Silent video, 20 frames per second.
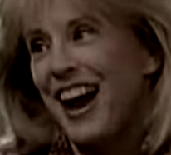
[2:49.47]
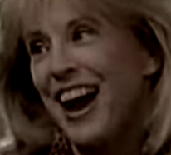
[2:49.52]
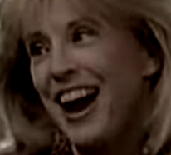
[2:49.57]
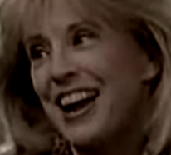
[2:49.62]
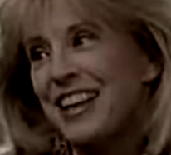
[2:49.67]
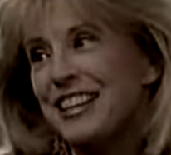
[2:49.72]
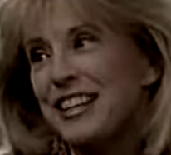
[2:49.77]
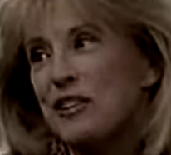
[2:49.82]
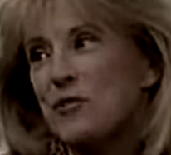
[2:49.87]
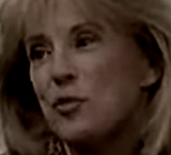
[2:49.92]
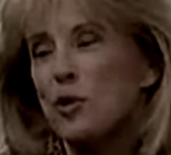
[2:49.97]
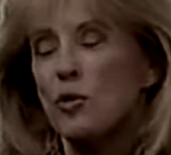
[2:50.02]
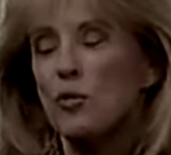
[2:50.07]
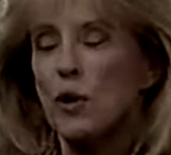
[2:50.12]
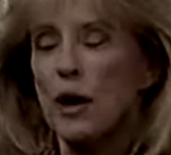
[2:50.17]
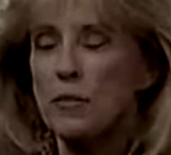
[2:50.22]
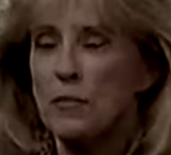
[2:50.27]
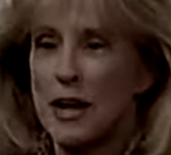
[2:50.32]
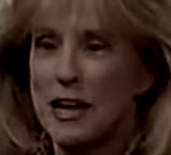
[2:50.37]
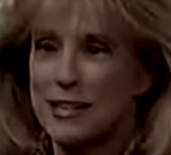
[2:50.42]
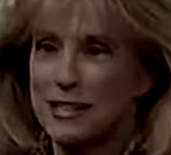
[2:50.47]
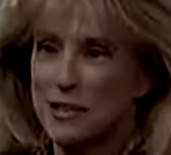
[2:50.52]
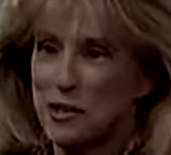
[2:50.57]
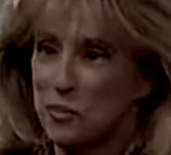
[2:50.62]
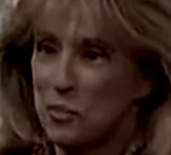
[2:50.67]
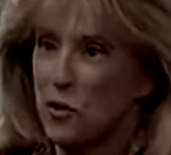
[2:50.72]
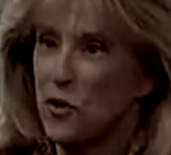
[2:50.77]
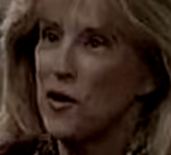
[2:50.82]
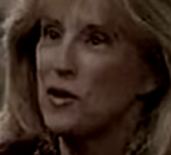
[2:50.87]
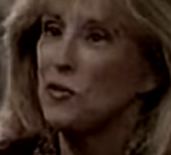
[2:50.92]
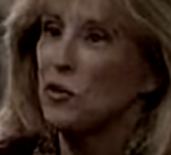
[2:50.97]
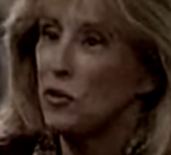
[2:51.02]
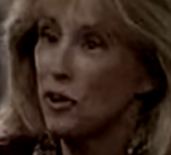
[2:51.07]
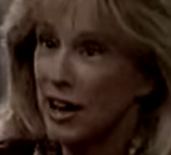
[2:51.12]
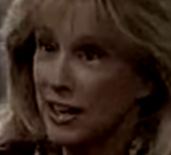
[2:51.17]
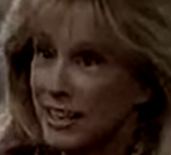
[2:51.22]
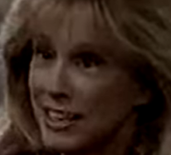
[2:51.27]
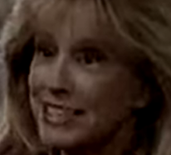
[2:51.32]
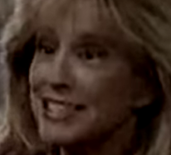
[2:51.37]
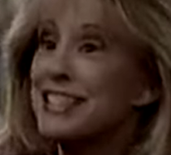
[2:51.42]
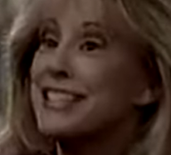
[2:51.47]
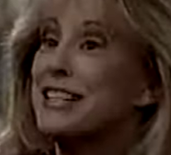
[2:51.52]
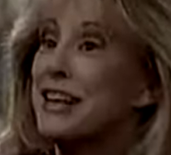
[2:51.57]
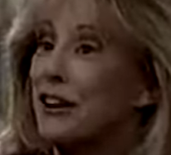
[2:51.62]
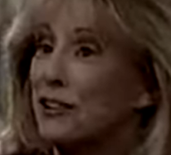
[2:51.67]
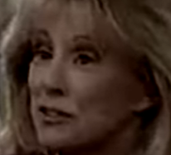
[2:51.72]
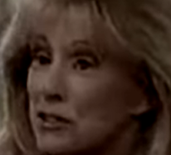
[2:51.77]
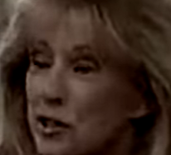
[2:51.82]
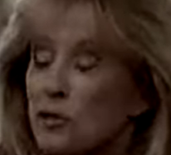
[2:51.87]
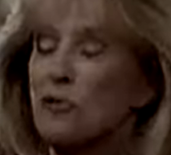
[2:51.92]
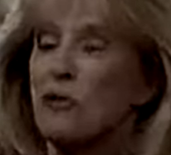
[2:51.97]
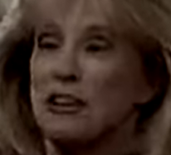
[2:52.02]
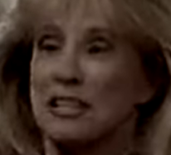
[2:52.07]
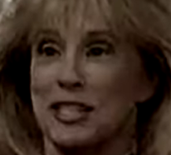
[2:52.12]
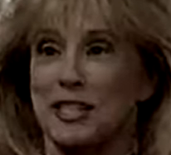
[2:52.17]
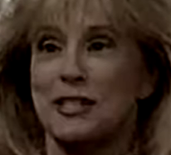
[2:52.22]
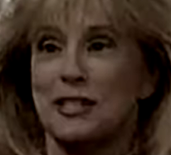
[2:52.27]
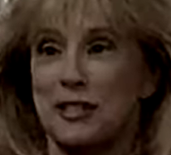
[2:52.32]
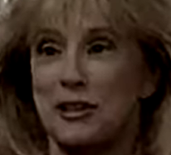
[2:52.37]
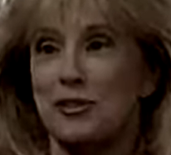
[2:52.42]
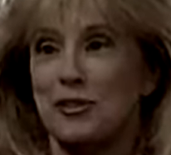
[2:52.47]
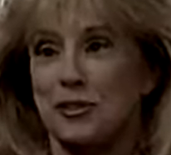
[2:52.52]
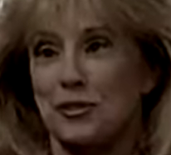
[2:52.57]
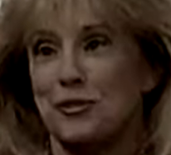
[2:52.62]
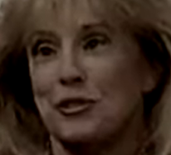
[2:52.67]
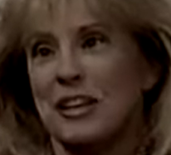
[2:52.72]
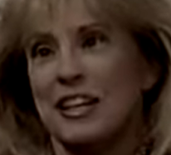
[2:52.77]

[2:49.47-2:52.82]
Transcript: I think we're way past the point where I get to tell you what to do.